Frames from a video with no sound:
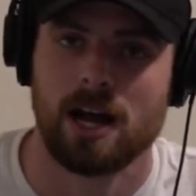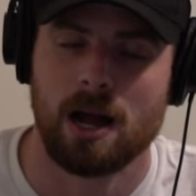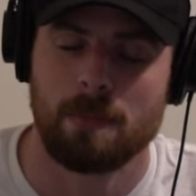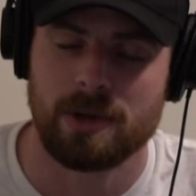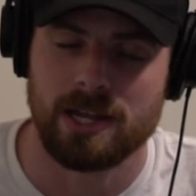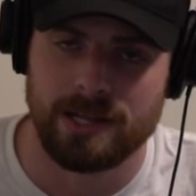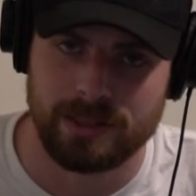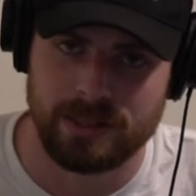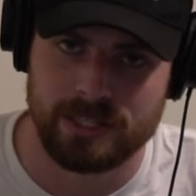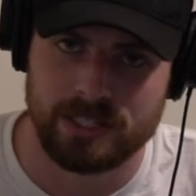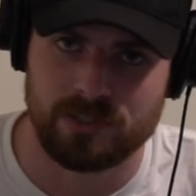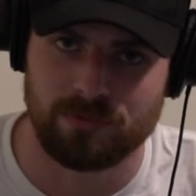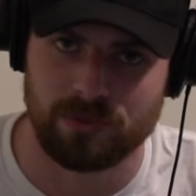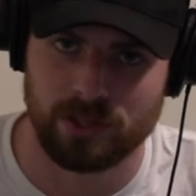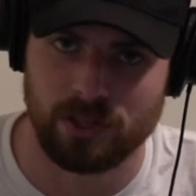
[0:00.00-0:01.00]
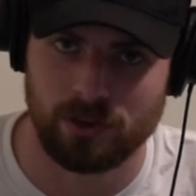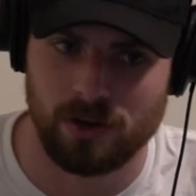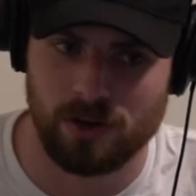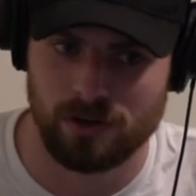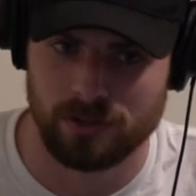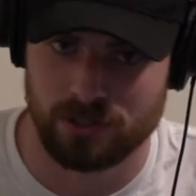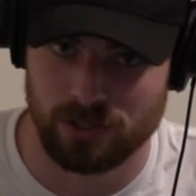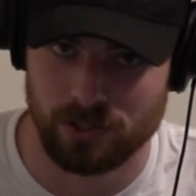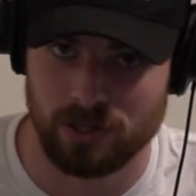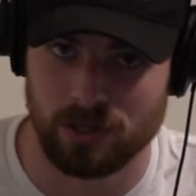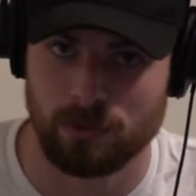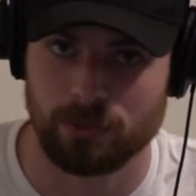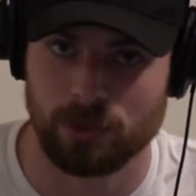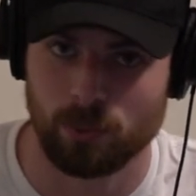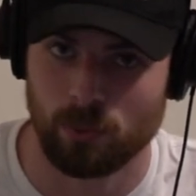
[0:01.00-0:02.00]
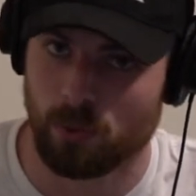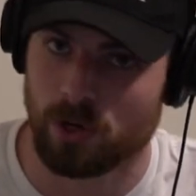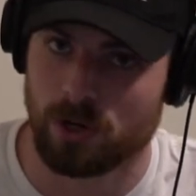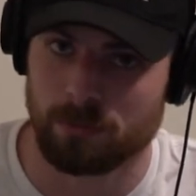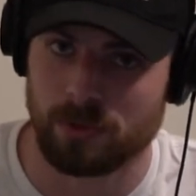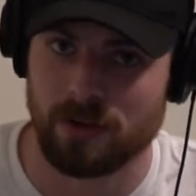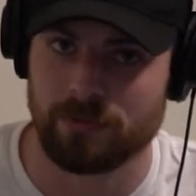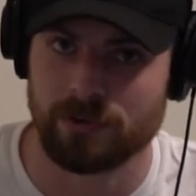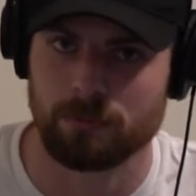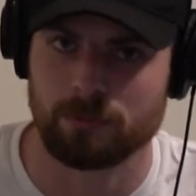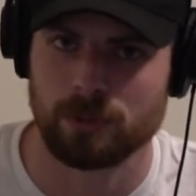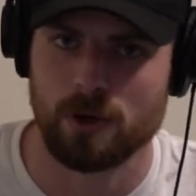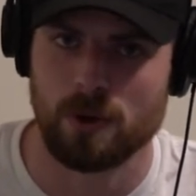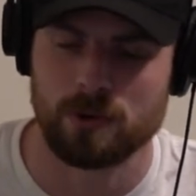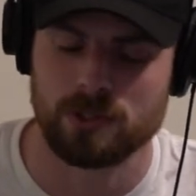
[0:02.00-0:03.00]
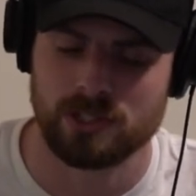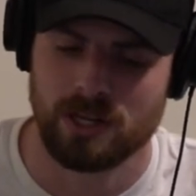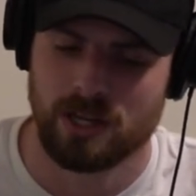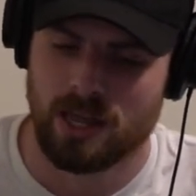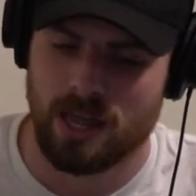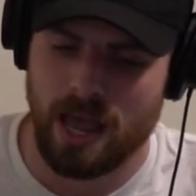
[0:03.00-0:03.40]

I'm in this for the long term, the Warren Buffett approach.